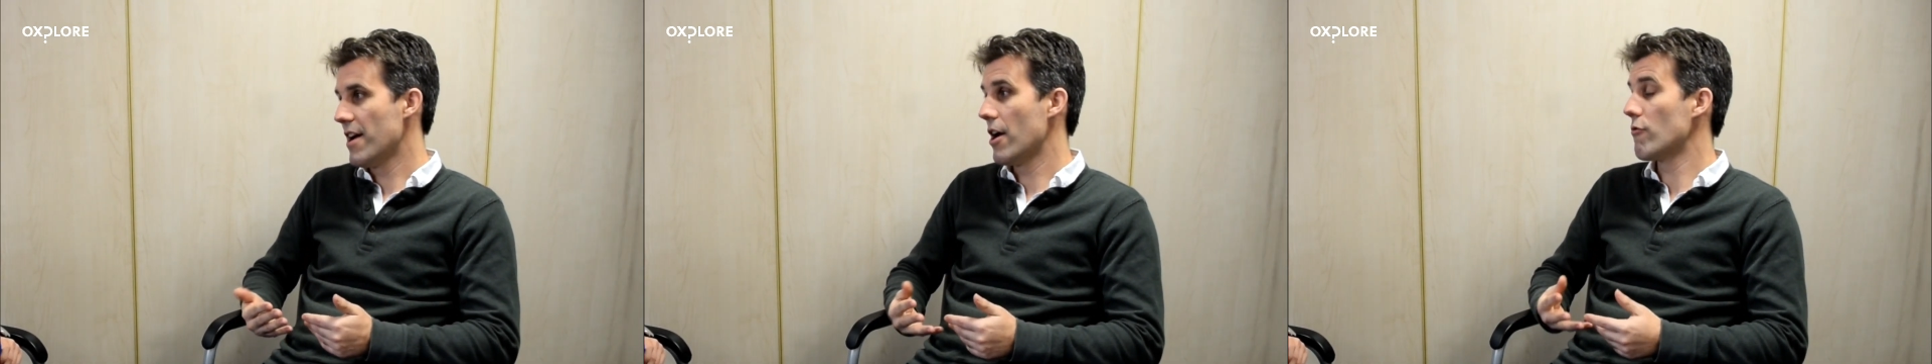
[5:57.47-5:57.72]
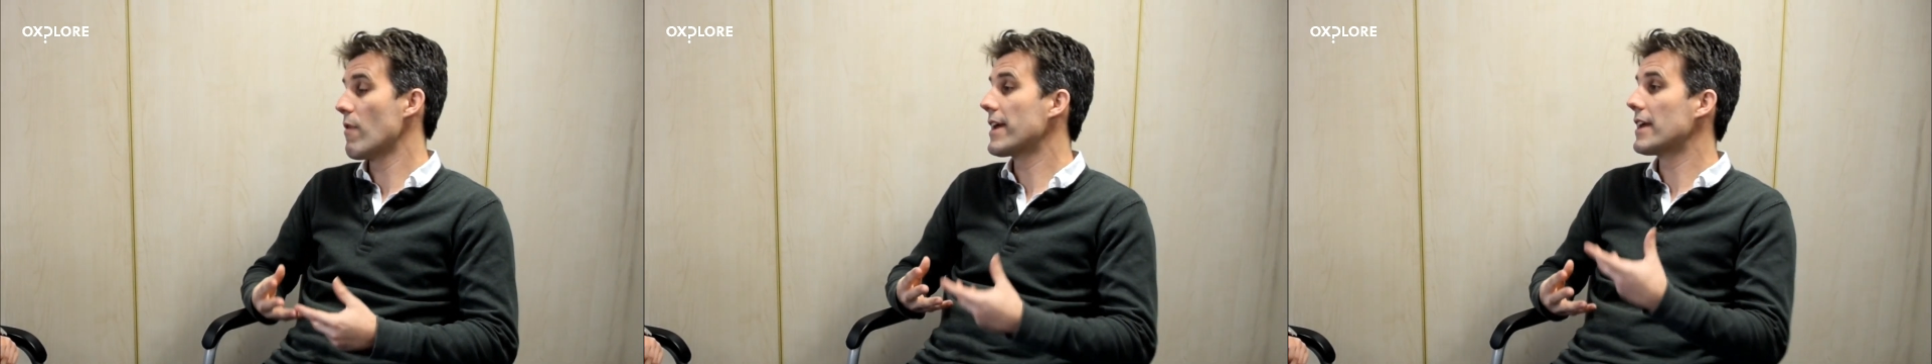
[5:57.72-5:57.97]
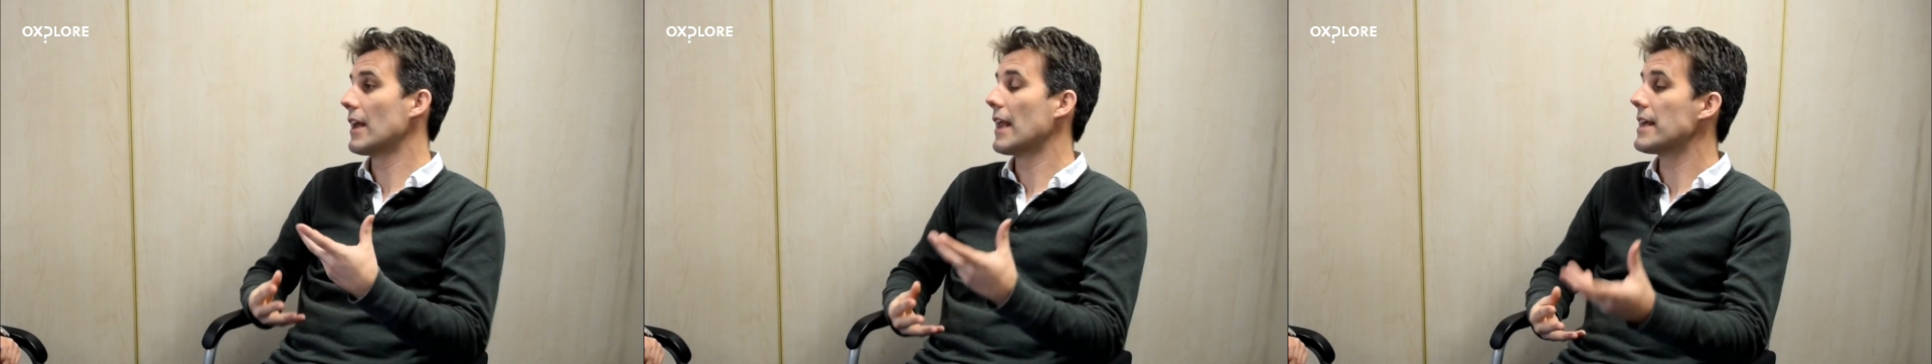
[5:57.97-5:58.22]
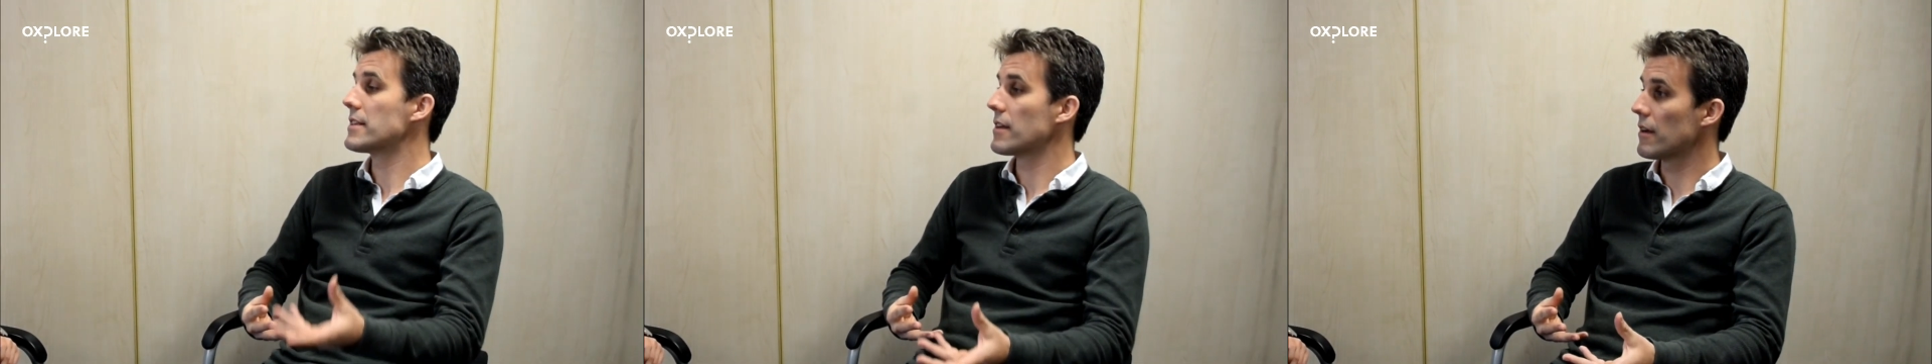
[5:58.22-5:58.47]
a
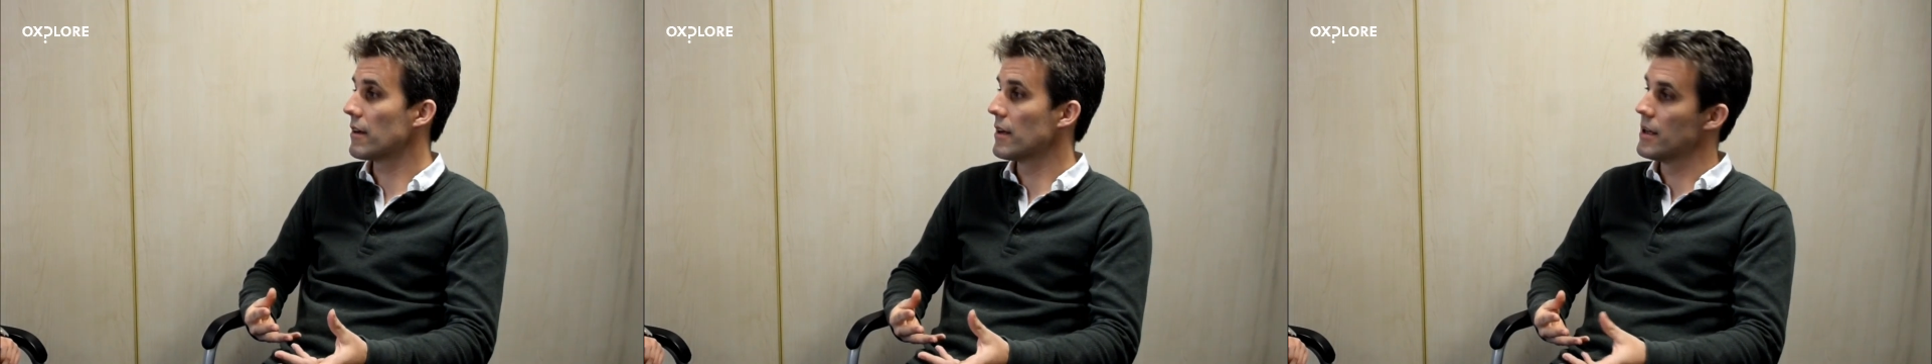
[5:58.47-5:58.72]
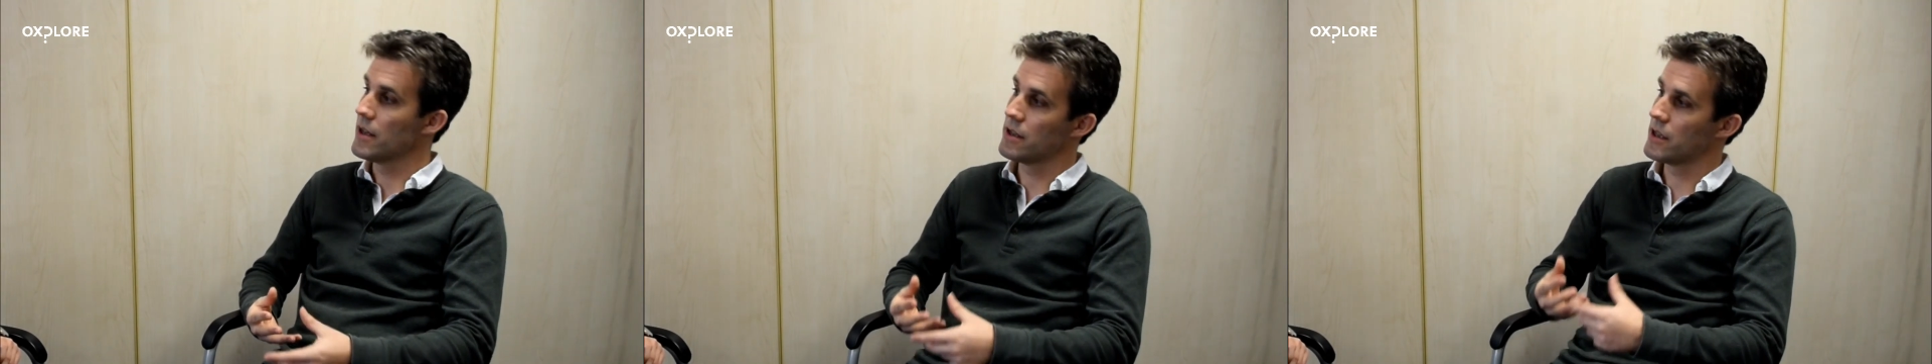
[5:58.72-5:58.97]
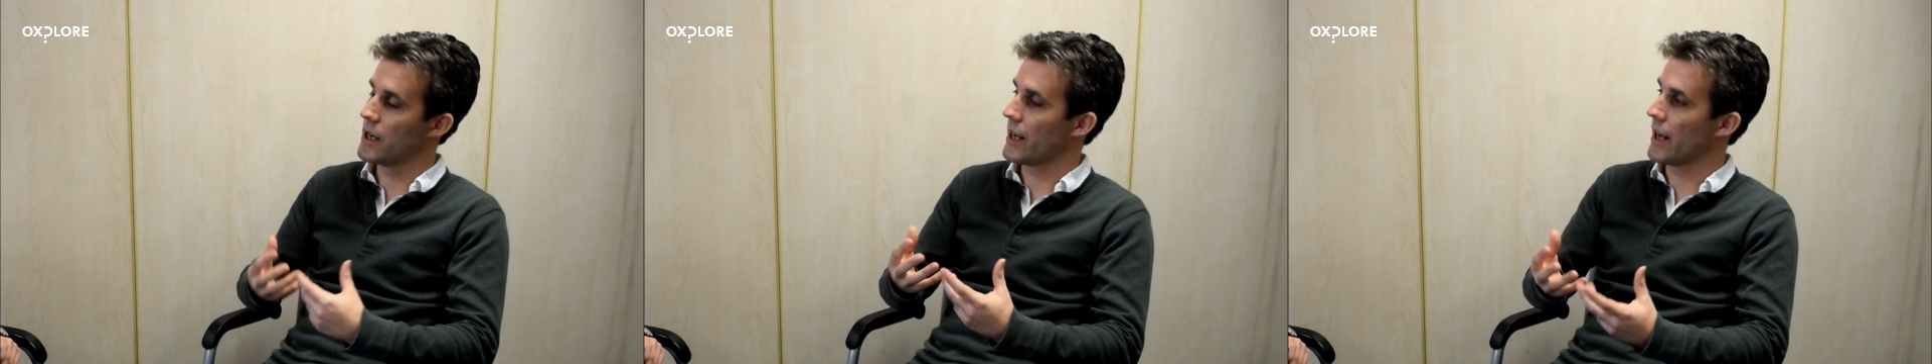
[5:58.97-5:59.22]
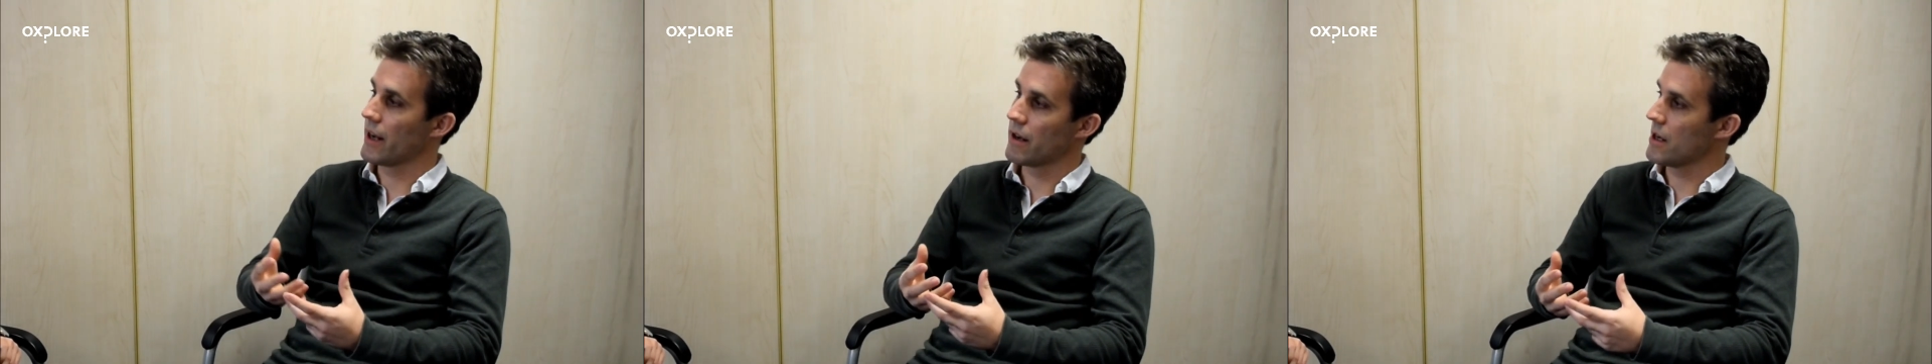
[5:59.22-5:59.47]
regulator sitting
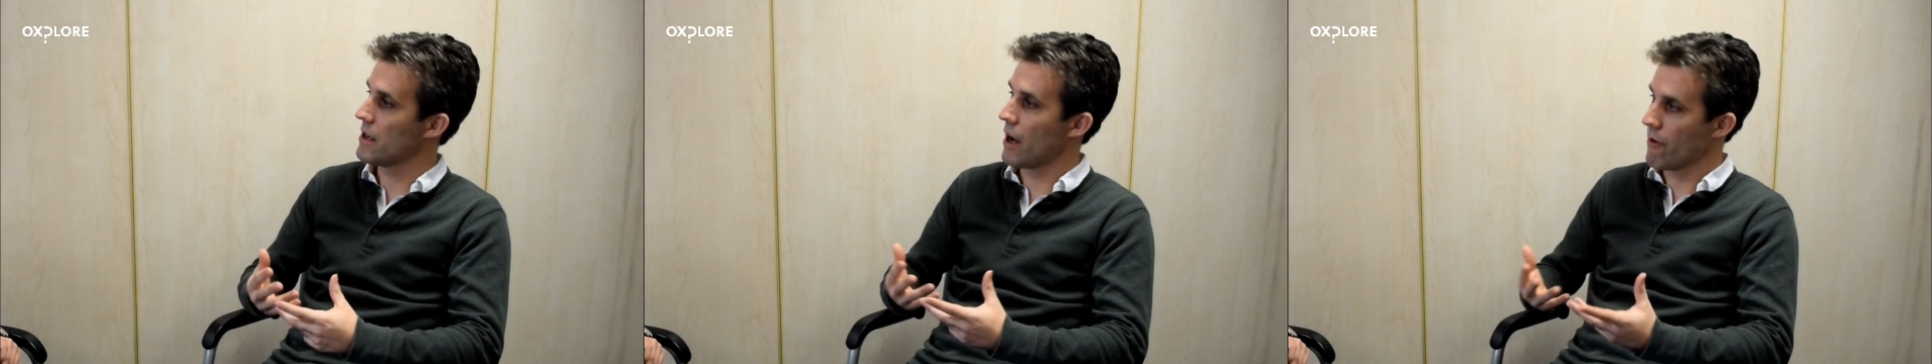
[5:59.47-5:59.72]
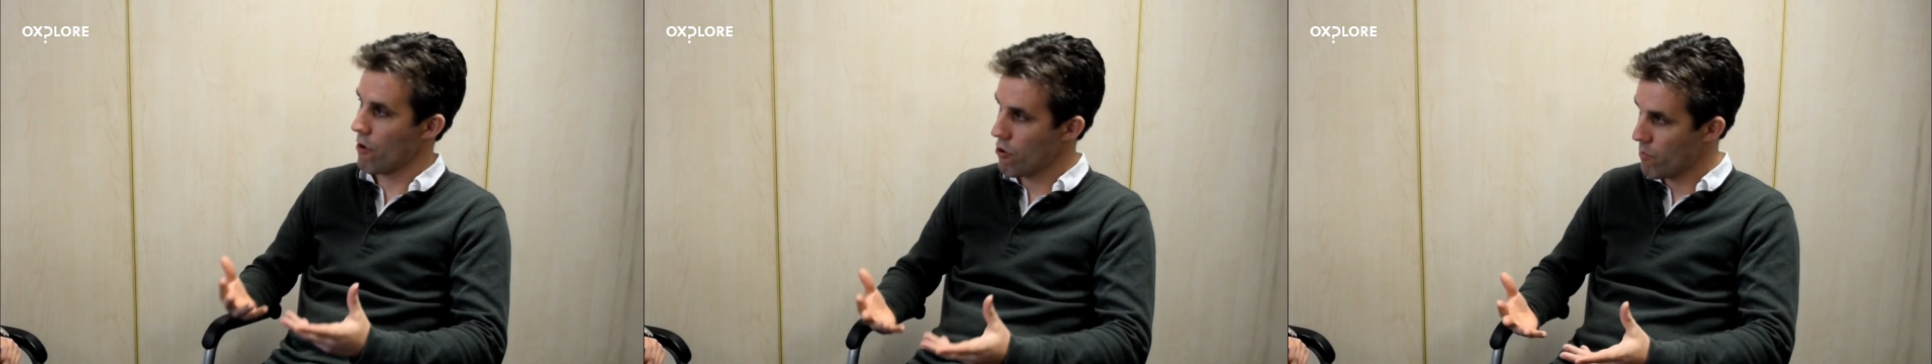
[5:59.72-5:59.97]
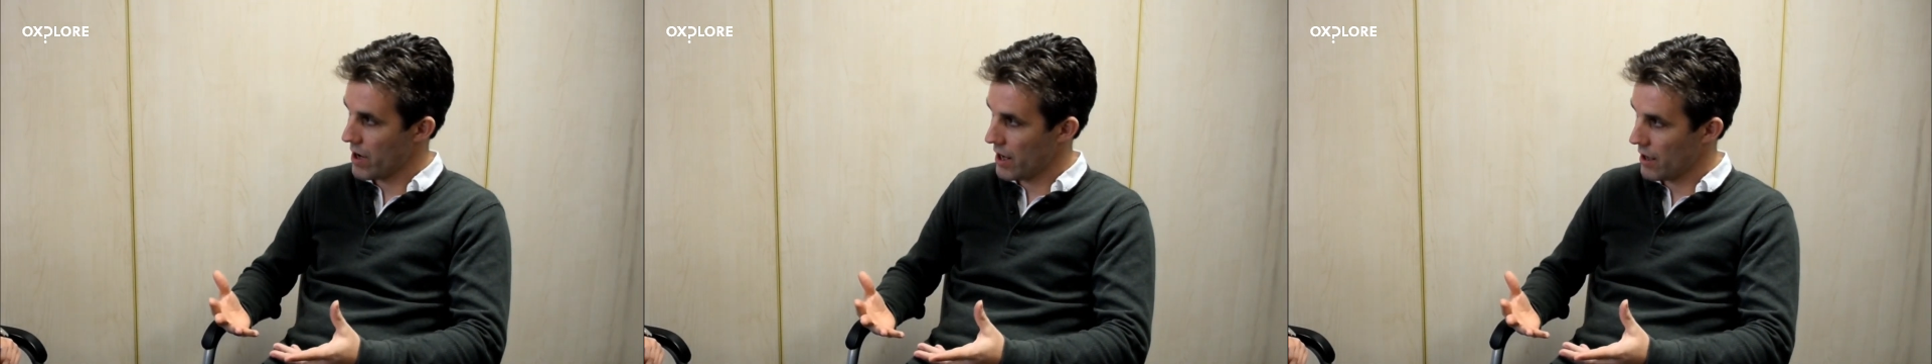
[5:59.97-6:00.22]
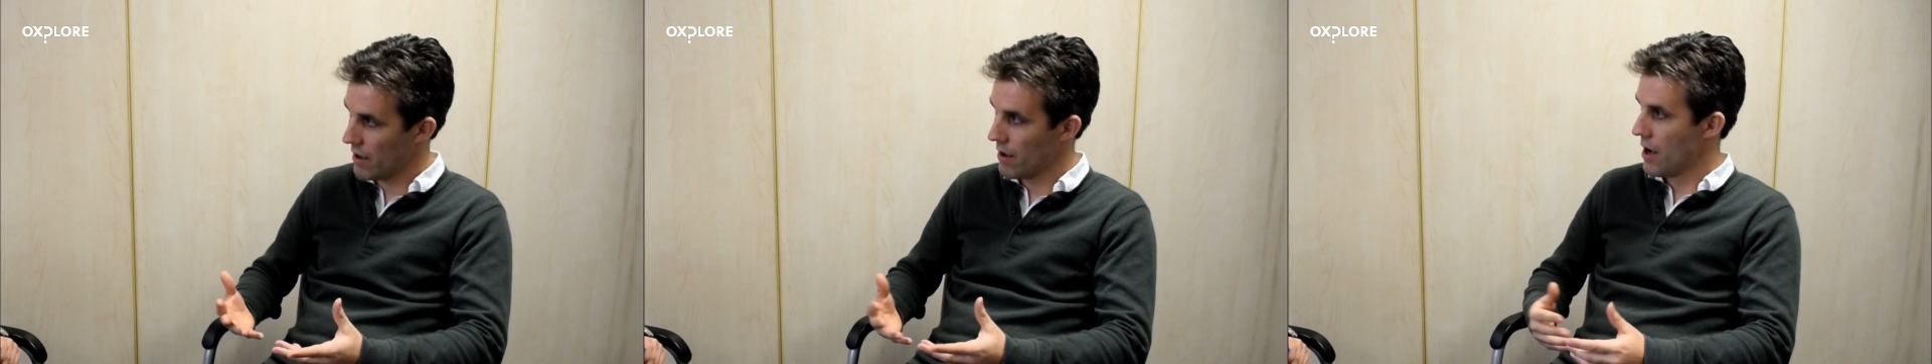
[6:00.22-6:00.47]
in Nairobi.